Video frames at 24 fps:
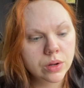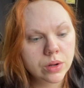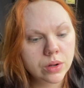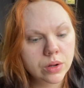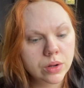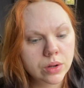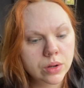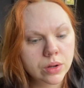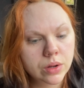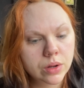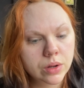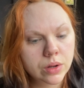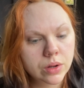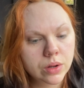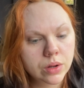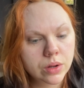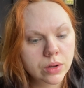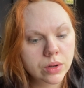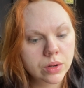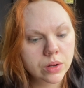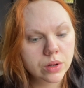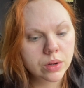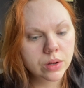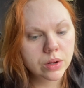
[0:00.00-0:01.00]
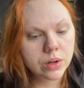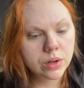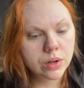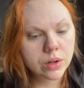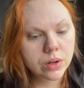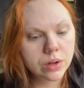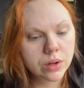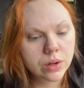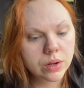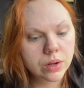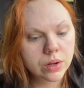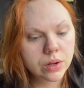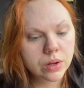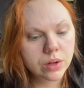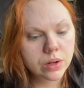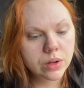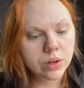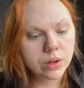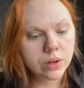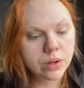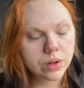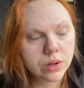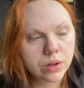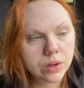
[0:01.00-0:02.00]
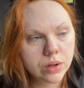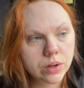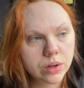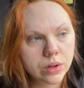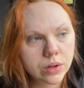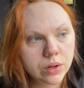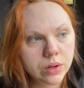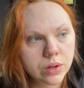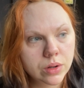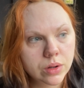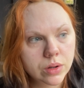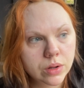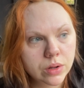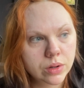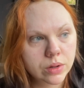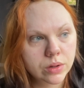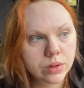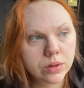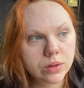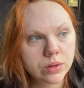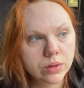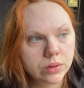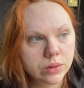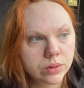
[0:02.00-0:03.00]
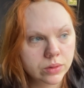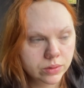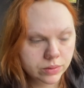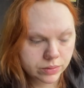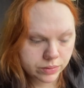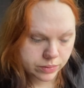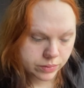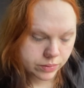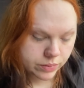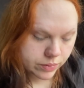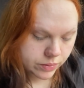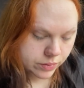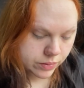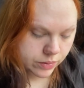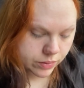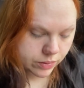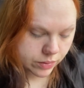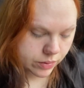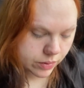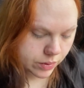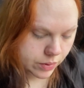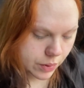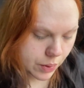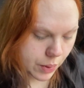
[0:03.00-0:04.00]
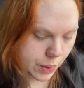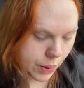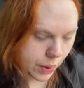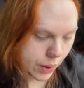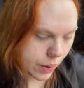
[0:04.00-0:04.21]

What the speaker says: (silence)